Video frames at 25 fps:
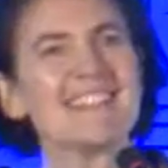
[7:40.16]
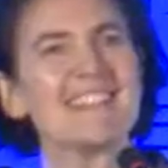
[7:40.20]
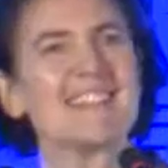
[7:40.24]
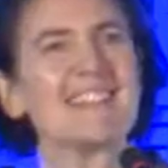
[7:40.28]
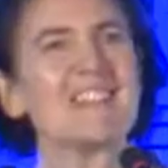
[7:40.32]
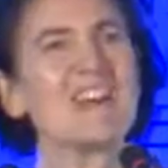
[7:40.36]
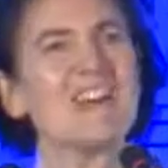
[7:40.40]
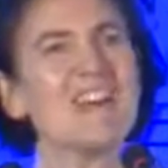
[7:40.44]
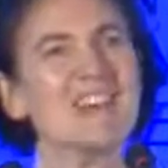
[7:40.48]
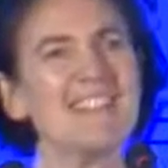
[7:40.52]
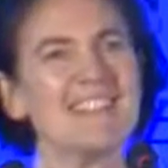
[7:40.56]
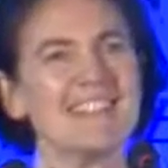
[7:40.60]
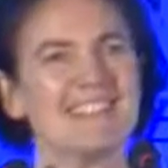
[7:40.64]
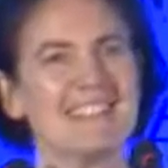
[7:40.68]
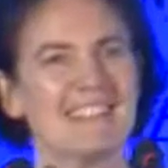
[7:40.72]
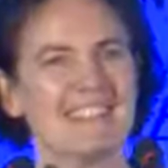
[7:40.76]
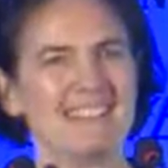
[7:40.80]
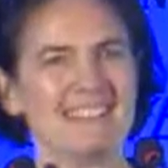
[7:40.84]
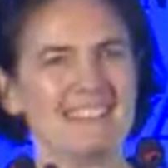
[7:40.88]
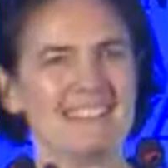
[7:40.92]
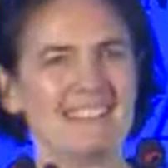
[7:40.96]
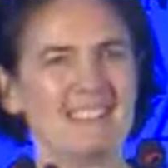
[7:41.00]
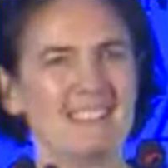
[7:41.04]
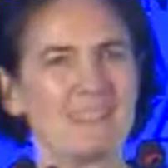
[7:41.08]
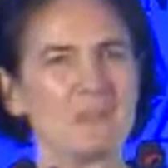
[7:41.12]

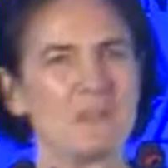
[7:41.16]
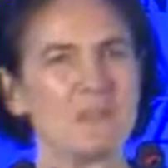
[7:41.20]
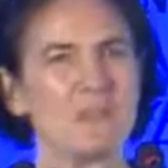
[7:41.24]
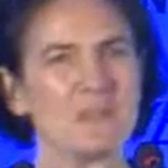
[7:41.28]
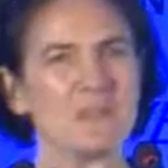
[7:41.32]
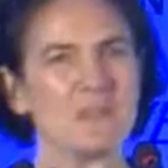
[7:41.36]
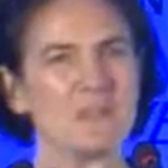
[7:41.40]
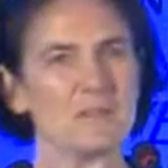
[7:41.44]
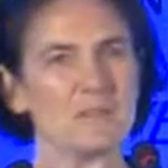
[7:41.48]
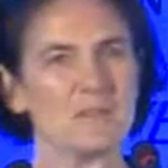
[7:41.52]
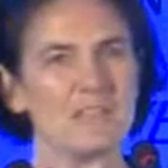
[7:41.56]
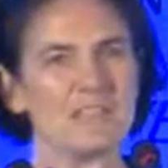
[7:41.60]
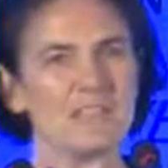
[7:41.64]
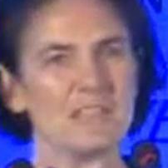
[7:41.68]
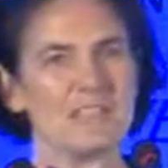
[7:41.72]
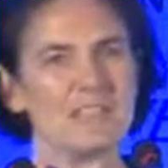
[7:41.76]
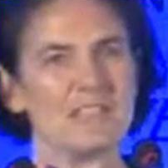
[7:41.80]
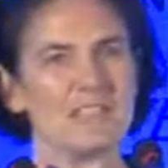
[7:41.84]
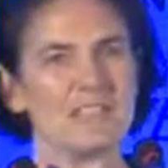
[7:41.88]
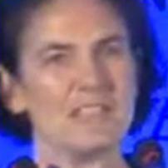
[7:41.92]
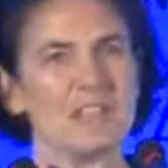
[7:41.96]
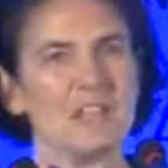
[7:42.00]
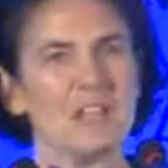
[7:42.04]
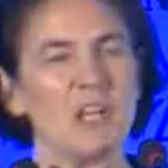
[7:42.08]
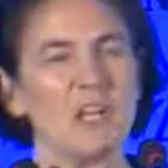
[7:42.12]
context for
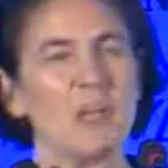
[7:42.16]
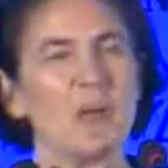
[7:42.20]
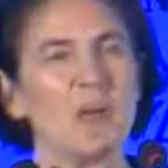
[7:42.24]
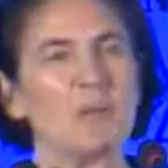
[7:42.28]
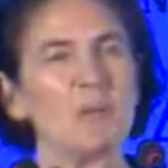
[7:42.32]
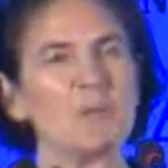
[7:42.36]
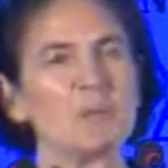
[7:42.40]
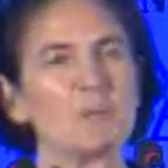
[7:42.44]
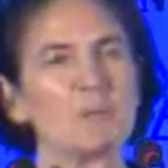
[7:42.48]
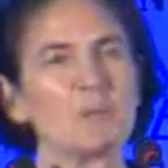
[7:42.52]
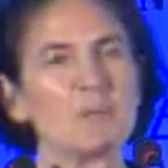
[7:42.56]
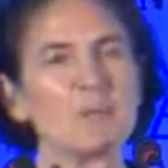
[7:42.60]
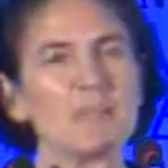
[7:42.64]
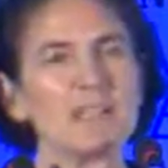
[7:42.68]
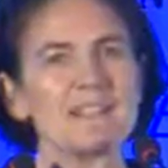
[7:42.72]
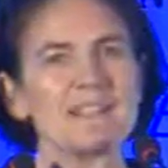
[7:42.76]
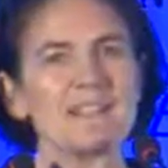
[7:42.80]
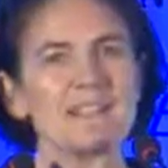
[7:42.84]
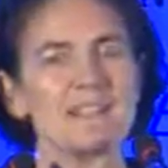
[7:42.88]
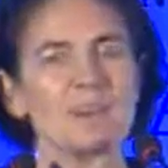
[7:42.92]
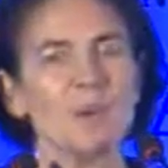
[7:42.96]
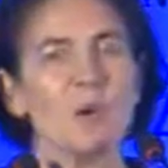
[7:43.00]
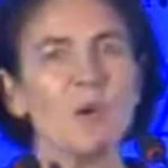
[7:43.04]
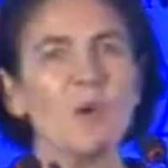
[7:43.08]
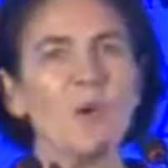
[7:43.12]
innovation, which brings
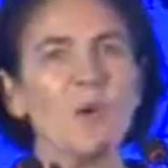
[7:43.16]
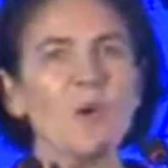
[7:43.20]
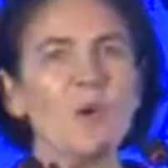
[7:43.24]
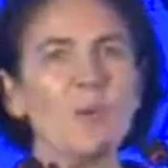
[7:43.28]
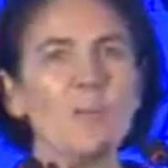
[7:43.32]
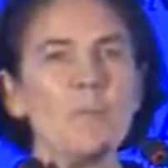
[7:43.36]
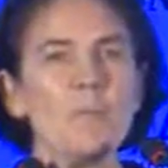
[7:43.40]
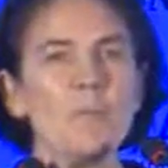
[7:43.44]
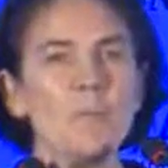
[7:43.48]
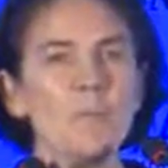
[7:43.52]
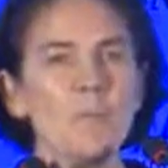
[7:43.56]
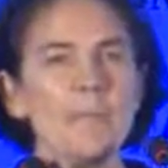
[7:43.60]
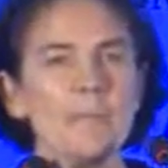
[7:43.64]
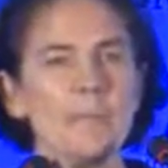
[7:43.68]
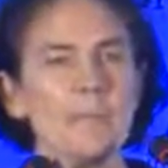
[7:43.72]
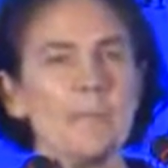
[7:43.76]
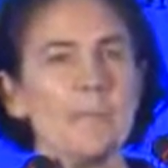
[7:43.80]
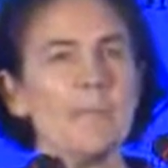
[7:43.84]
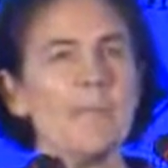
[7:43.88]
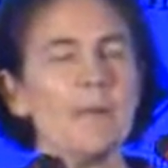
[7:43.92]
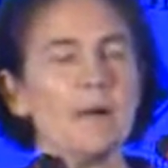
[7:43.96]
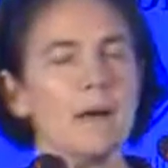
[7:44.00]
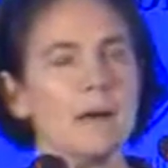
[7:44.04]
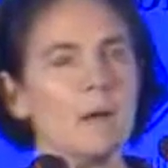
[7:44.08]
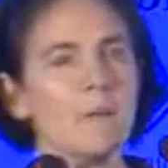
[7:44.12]
in a whole
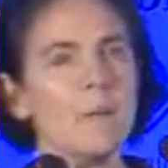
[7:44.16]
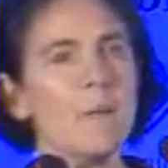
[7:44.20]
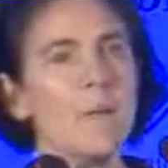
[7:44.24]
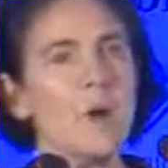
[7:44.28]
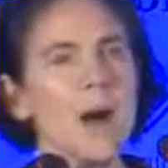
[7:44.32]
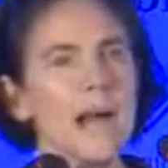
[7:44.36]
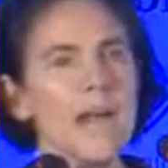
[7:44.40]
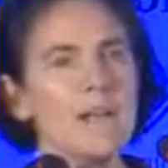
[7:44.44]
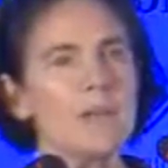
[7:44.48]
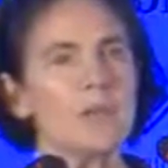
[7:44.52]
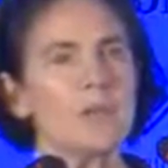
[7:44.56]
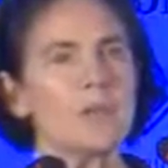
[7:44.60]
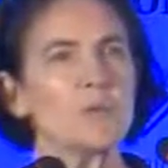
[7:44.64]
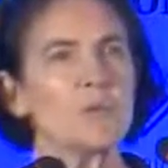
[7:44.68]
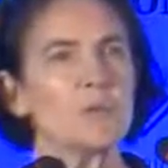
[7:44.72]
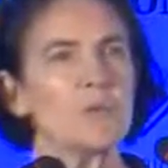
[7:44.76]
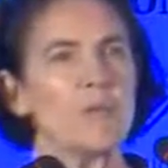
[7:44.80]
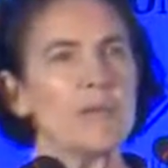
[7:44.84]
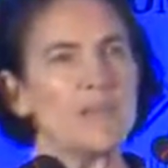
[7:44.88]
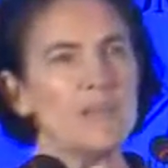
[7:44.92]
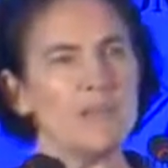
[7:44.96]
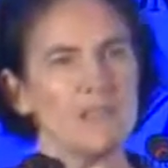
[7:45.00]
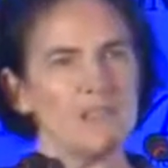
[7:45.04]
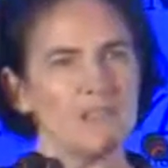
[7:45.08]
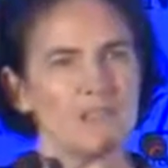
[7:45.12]
wider
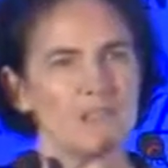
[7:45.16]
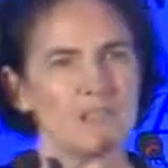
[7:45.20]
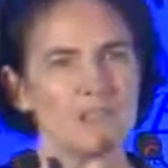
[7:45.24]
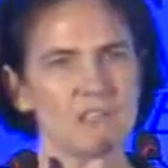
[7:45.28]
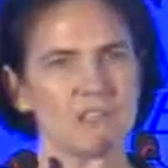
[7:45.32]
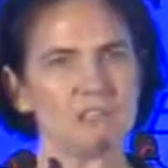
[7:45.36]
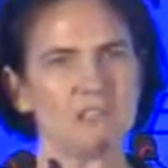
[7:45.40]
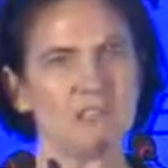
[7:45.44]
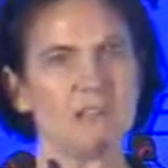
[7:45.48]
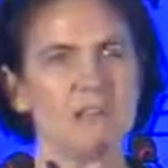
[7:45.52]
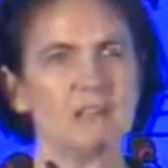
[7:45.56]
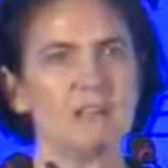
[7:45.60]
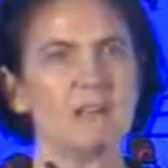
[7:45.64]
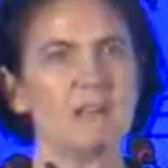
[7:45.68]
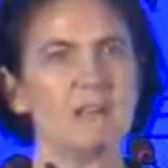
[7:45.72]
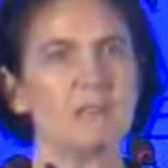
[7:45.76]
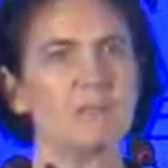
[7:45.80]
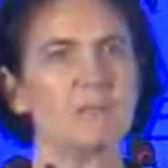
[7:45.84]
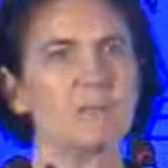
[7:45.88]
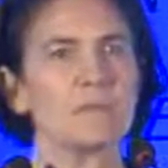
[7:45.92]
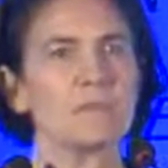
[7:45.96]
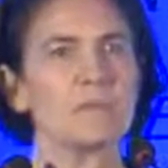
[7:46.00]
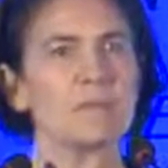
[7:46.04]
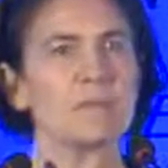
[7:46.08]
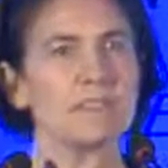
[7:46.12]
range
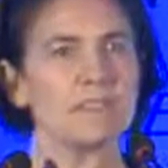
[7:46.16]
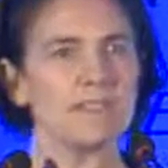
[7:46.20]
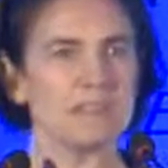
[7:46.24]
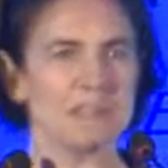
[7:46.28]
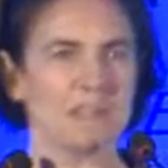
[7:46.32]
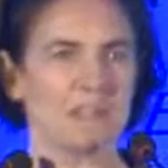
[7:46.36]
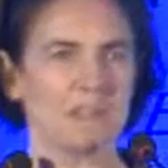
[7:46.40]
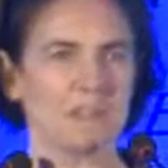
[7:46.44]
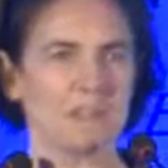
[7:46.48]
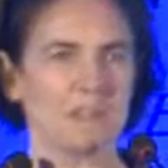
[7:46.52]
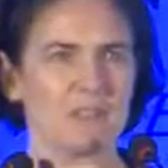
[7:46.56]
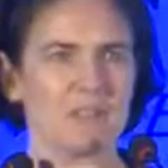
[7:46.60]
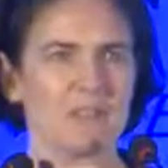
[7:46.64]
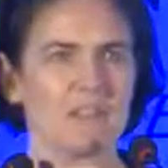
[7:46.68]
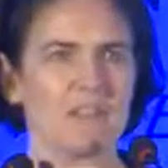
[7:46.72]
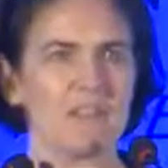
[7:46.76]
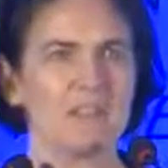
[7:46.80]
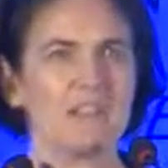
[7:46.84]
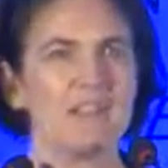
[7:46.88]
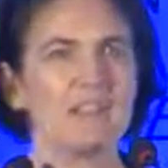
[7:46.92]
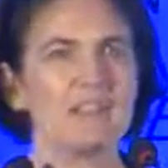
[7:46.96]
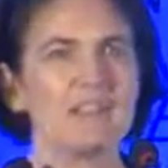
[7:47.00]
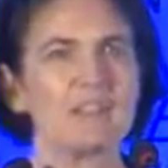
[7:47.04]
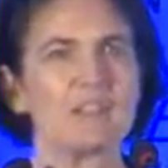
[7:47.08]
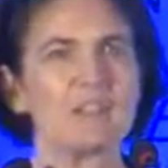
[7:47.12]
of sectors.
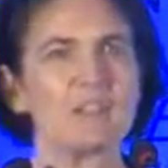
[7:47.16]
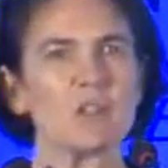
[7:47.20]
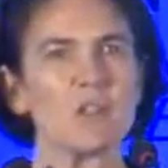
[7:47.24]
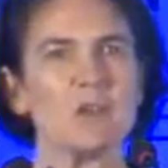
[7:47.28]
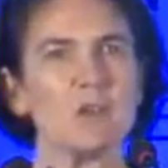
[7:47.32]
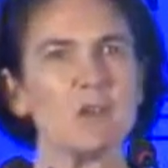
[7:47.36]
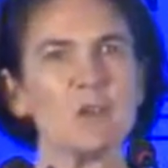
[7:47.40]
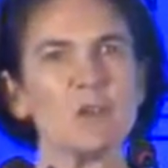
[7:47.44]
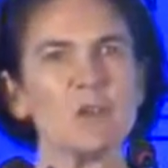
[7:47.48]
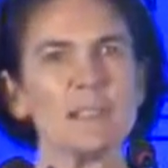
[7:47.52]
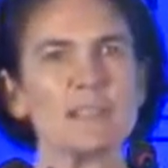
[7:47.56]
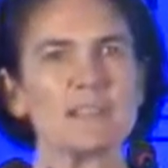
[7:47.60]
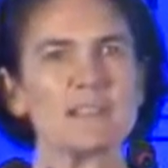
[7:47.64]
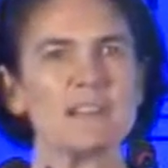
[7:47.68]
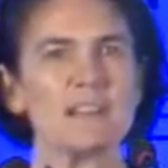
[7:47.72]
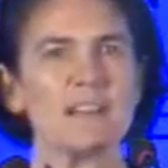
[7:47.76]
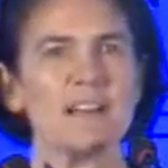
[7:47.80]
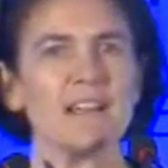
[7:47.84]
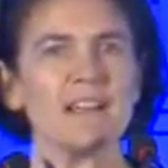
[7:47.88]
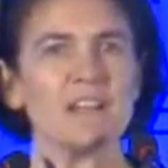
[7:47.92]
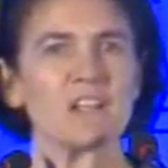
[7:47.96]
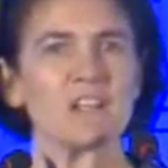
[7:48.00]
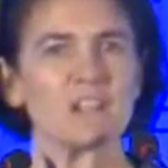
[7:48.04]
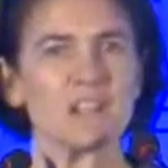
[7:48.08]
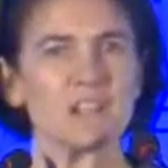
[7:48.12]
So it's
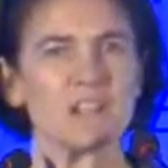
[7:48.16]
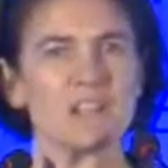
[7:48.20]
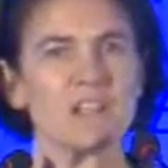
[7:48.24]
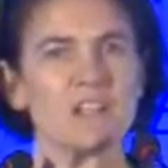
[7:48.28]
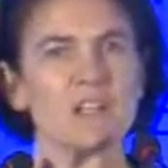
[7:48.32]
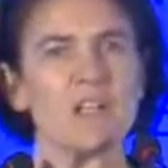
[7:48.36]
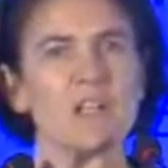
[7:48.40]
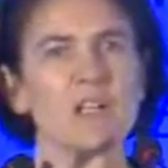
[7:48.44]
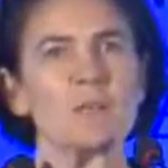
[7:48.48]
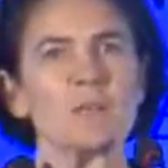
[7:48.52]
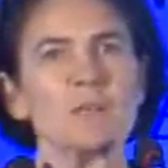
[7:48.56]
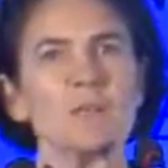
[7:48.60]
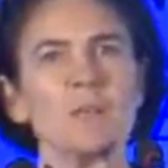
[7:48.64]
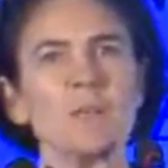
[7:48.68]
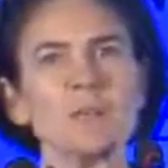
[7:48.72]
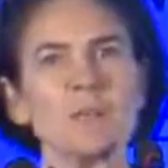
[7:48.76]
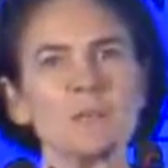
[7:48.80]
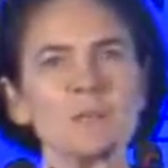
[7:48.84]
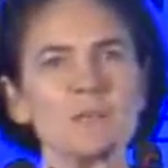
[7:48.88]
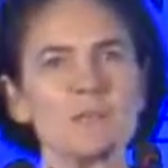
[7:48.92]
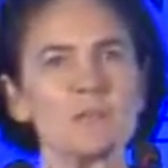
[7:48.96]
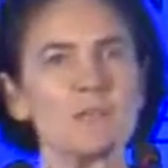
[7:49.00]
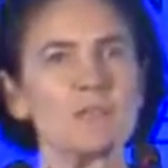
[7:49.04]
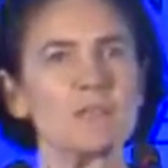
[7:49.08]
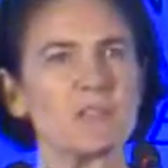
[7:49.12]
not just
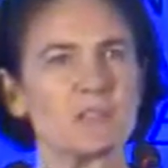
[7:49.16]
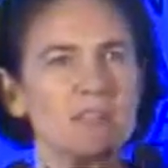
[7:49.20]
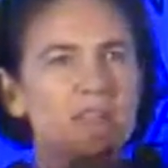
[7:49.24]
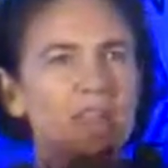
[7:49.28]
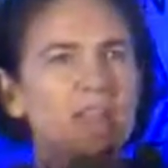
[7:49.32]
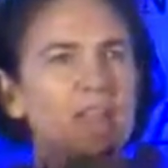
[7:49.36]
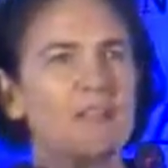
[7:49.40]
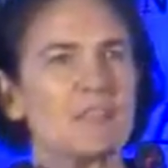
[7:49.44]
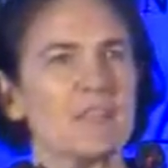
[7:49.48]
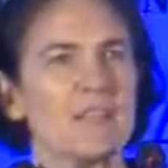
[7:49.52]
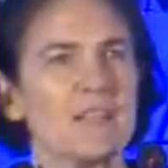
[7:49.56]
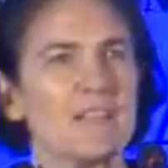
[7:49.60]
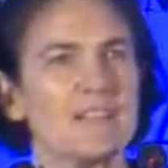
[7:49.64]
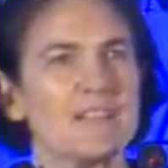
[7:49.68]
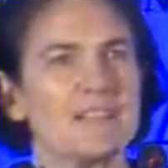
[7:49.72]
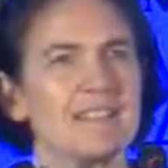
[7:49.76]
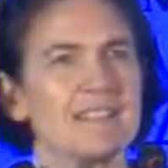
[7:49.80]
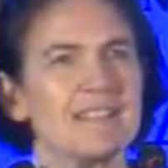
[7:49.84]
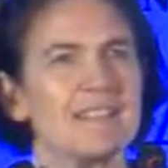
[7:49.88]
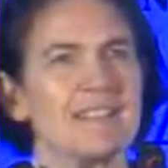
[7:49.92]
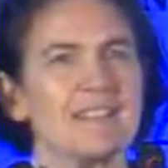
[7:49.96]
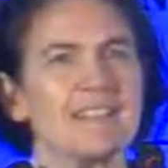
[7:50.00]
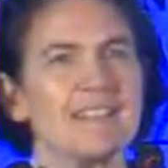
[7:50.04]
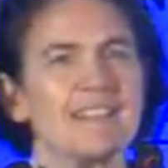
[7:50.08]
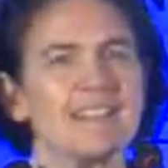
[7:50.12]
automotive, just
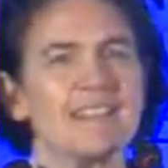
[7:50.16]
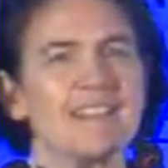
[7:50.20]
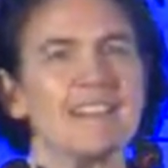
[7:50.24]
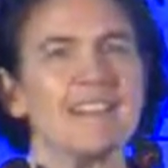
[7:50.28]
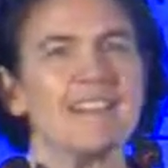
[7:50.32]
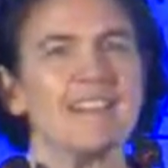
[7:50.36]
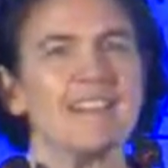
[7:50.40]
transit,